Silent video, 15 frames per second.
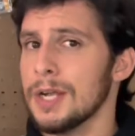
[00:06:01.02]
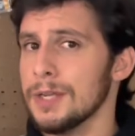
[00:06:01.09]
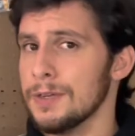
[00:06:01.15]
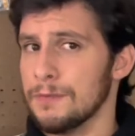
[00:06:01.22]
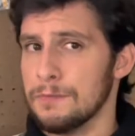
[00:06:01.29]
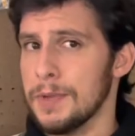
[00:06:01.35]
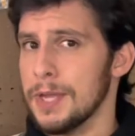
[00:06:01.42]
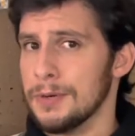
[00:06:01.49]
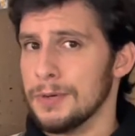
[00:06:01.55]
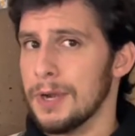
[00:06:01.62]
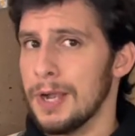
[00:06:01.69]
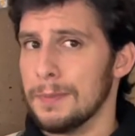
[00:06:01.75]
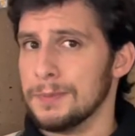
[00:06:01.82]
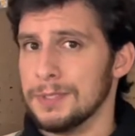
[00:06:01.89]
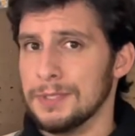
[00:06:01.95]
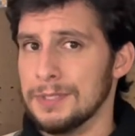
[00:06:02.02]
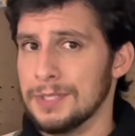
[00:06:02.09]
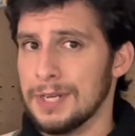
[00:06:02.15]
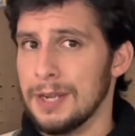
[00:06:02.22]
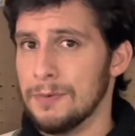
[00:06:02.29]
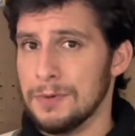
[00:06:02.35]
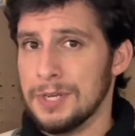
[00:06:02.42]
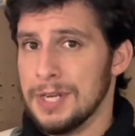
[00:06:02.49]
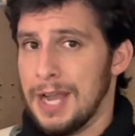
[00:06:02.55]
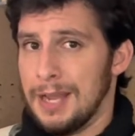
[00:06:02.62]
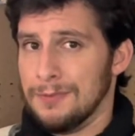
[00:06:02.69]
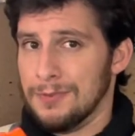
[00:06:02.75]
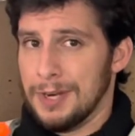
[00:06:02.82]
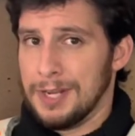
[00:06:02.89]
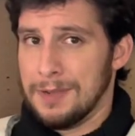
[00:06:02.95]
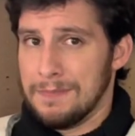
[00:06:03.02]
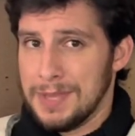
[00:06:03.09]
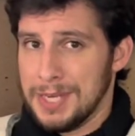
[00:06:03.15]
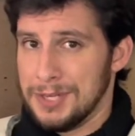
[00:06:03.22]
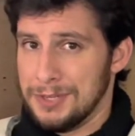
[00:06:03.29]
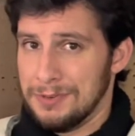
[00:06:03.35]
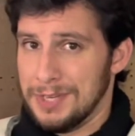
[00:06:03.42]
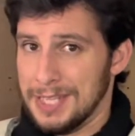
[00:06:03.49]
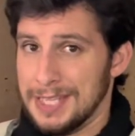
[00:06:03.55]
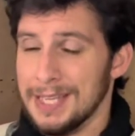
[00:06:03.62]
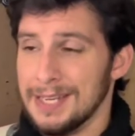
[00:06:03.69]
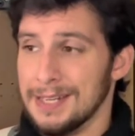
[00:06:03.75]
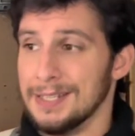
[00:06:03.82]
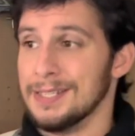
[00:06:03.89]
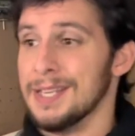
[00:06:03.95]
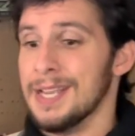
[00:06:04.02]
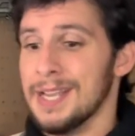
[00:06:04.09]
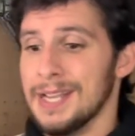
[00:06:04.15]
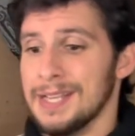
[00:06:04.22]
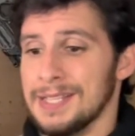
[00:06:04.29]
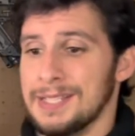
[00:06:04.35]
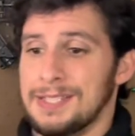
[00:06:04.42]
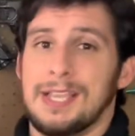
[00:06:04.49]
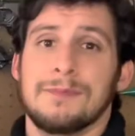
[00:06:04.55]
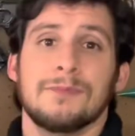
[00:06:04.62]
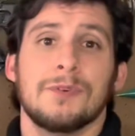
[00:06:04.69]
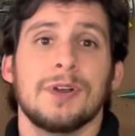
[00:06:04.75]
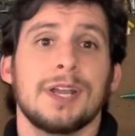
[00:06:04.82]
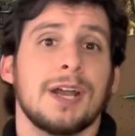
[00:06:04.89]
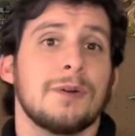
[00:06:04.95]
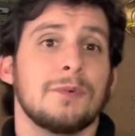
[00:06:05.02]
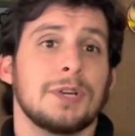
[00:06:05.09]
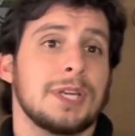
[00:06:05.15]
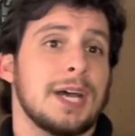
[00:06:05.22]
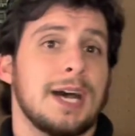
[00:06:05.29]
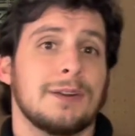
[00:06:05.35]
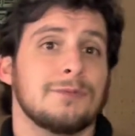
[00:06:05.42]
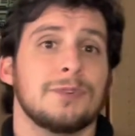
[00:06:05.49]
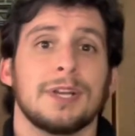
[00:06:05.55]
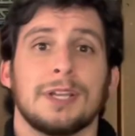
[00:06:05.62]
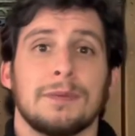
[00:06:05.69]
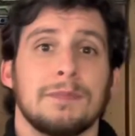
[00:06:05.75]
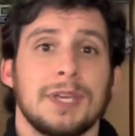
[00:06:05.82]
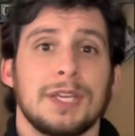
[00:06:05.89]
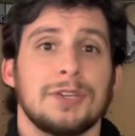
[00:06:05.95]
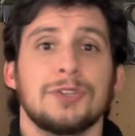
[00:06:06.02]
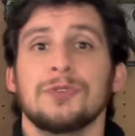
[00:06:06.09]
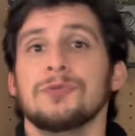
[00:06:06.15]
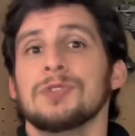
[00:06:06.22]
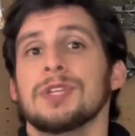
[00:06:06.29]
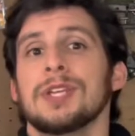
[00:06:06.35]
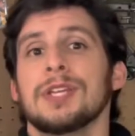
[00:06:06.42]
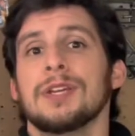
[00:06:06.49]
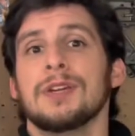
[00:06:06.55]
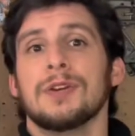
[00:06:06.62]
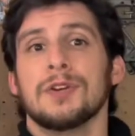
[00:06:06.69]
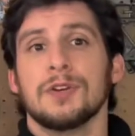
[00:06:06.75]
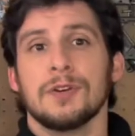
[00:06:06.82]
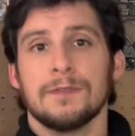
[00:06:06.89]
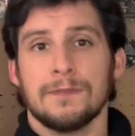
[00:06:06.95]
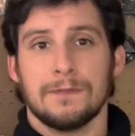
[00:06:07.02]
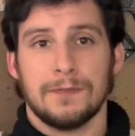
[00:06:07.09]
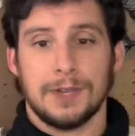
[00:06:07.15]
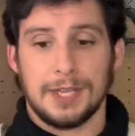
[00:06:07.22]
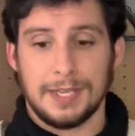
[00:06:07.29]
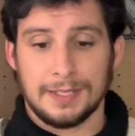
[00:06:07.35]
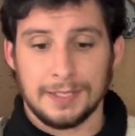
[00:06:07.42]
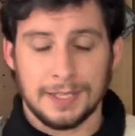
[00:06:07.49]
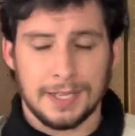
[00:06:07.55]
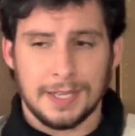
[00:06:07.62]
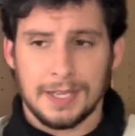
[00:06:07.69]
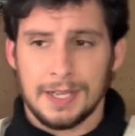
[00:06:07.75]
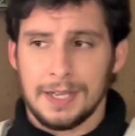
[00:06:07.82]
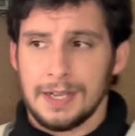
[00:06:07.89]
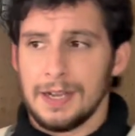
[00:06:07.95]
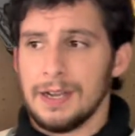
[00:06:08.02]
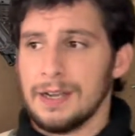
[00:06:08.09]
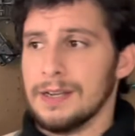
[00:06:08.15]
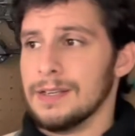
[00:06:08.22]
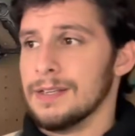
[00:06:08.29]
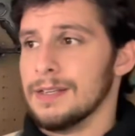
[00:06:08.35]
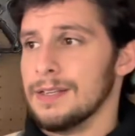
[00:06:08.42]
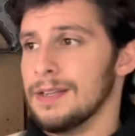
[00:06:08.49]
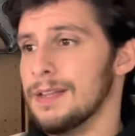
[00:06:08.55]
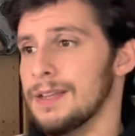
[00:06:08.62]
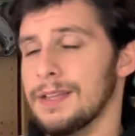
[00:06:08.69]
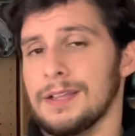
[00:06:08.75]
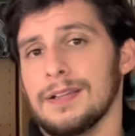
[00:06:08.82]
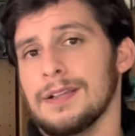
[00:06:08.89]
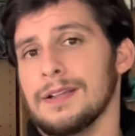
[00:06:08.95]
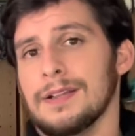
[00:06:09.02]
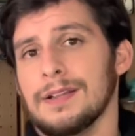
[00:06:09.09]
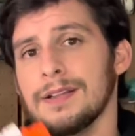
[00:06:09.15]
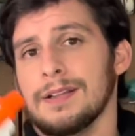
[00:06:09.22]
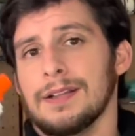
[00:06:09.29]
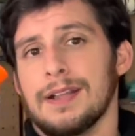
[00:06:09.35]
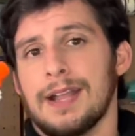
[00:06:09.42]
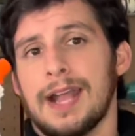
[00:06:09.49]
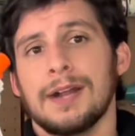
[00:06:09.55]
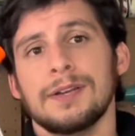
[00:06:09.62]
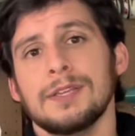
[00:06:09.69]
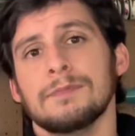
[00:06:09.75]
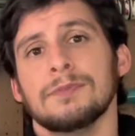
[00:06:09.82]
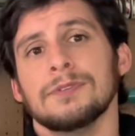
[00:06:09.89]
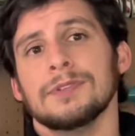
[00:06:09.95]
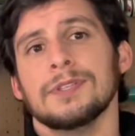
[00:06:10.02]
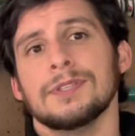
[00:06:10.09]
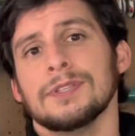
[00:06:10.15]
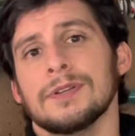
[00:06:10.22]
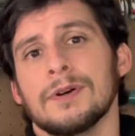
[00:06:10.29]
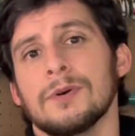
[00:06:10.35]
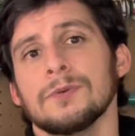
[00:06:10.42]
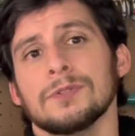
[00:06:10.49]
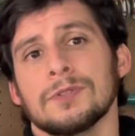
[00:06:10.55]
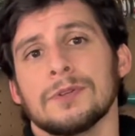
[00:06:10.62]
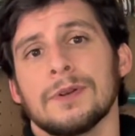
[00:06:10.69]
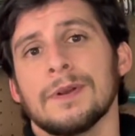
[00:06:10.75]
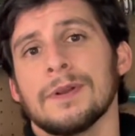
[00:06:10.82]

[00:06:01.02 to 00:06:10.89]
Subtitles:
of better options, and I would not recommend you to get it. Same way I would not recommend using it in a nerf fight. How do you put this in a holster?